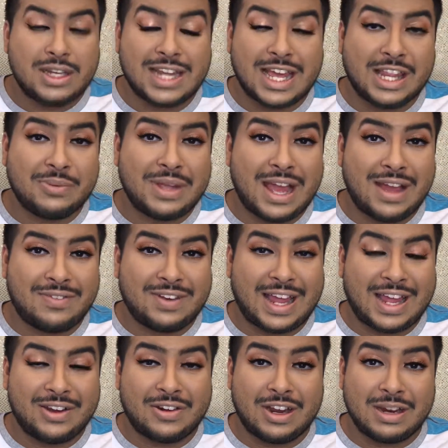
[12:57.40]
that we have
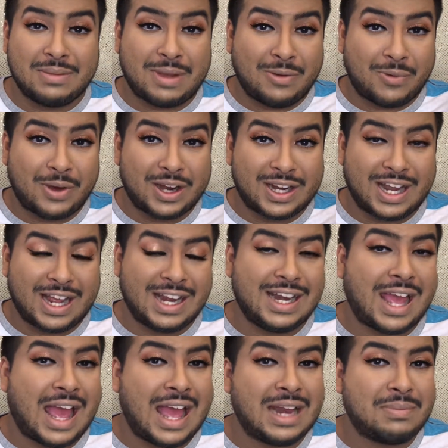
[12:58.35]
liner on in my
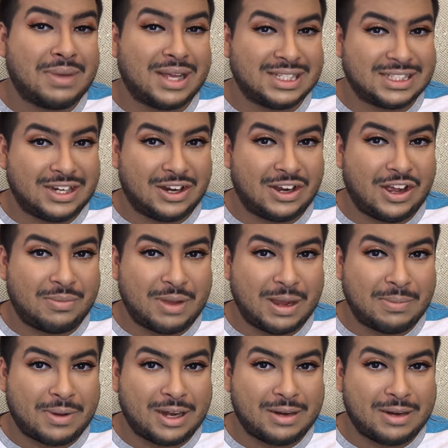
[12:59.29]
waterline and mascara on my bottom